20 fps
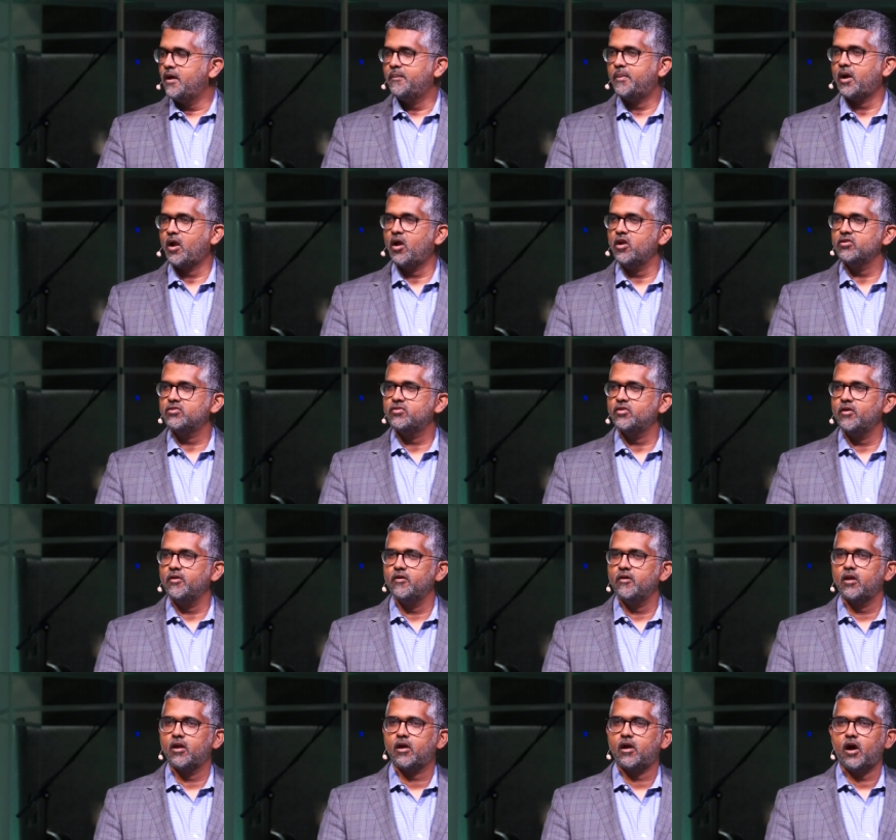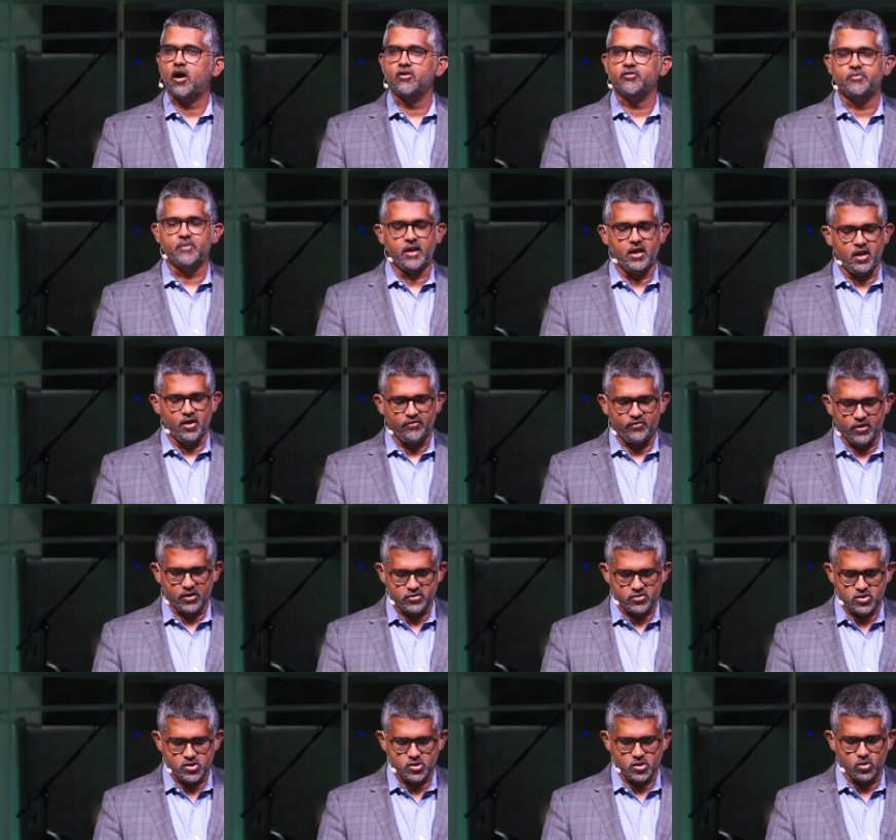but also cause many of
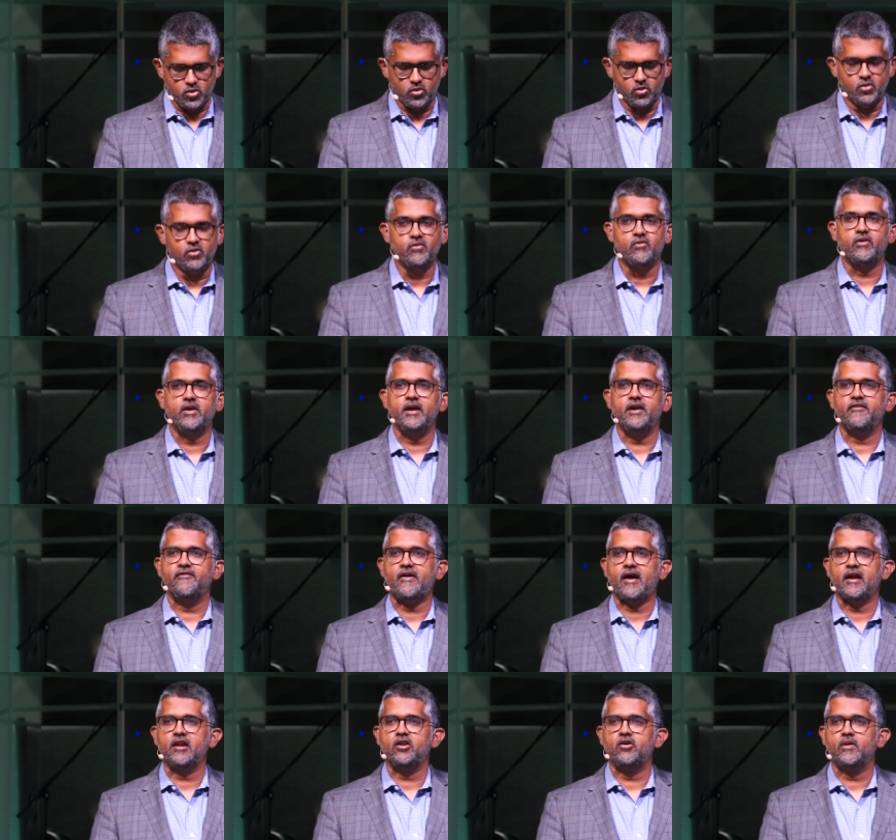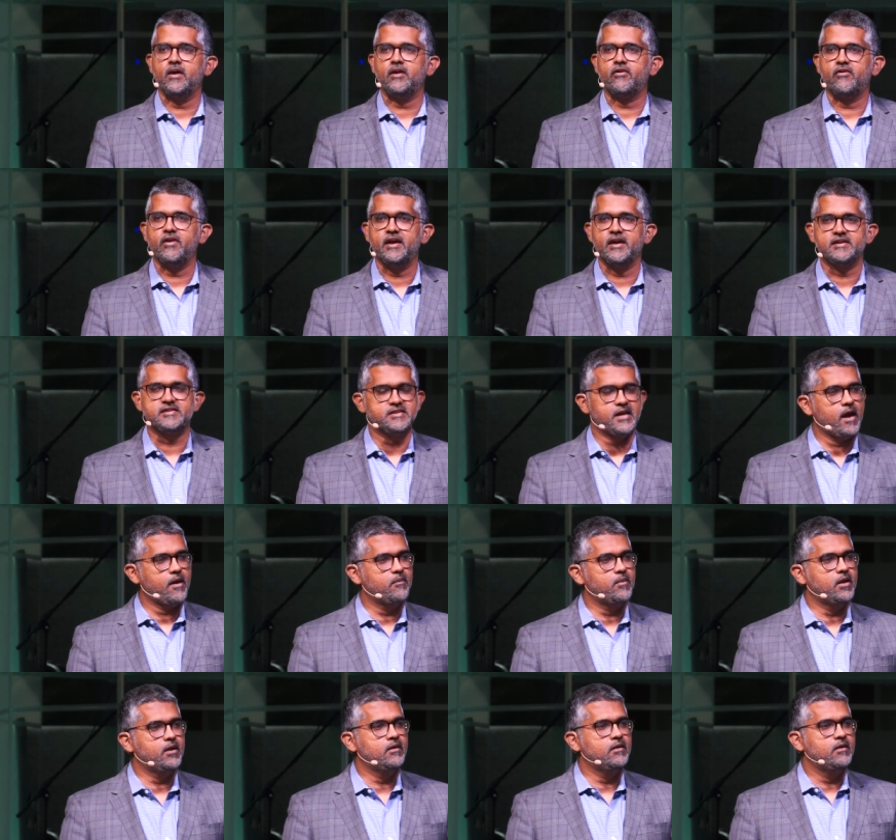us to reevaluate,
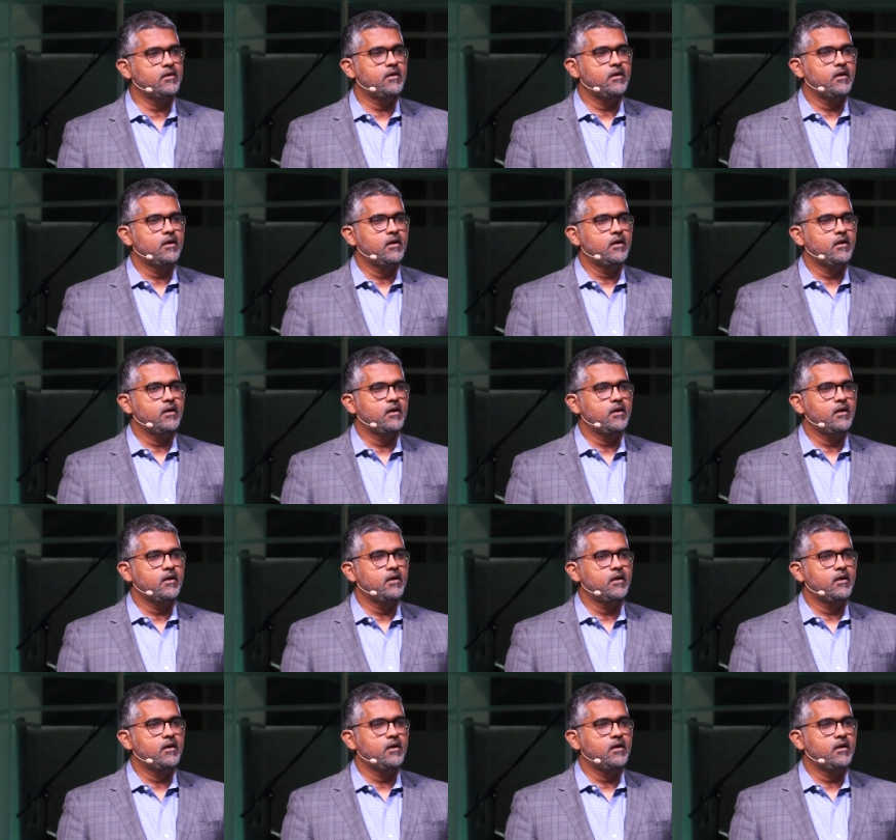re-examine